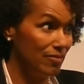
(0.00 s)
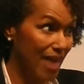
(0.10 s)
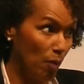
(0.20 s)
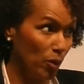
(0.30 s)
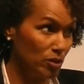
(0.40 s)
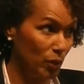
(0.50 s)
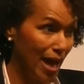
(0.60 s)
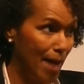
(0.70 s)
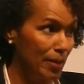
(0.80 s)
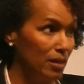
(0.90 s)
That wasn't what
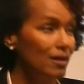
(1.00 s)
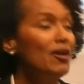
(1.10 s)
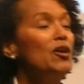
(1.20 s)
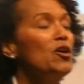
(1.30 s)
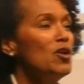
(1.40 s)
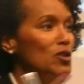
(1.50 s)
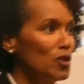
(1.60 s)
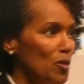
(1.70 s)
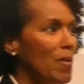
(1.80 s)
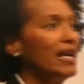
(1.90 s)
happened. So
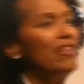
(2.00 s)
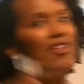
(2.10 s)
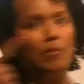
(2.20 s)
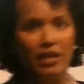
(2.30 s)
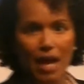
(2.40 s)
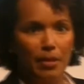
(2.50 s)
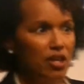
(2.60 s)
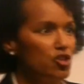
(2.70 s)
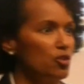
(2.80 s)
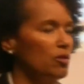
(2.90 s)
the money then became an
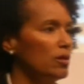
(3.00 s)
issue.